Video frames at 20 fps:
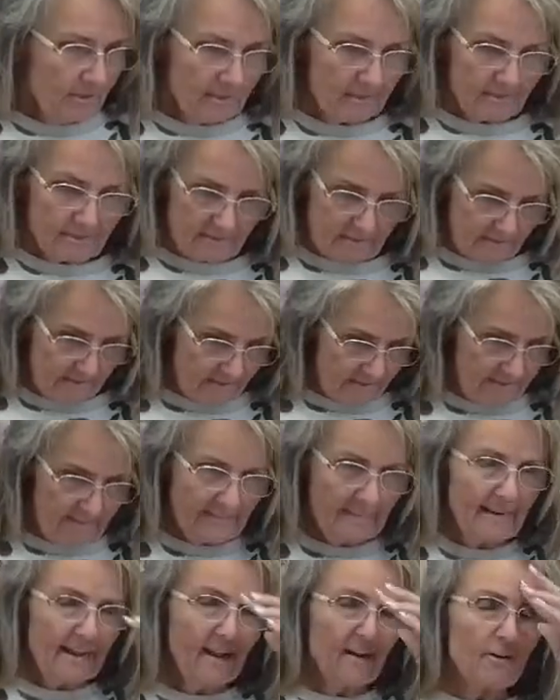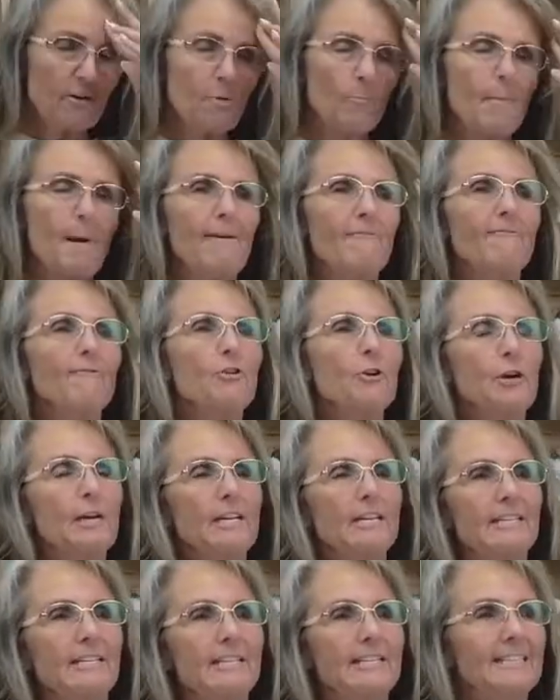gonna sit down on my
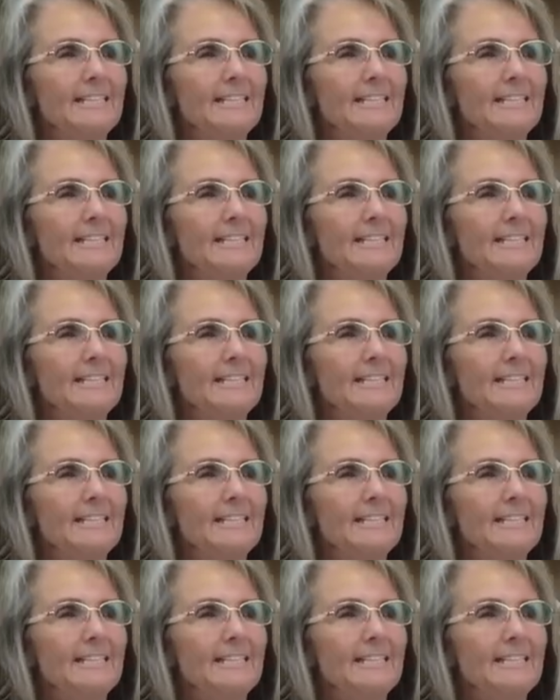foot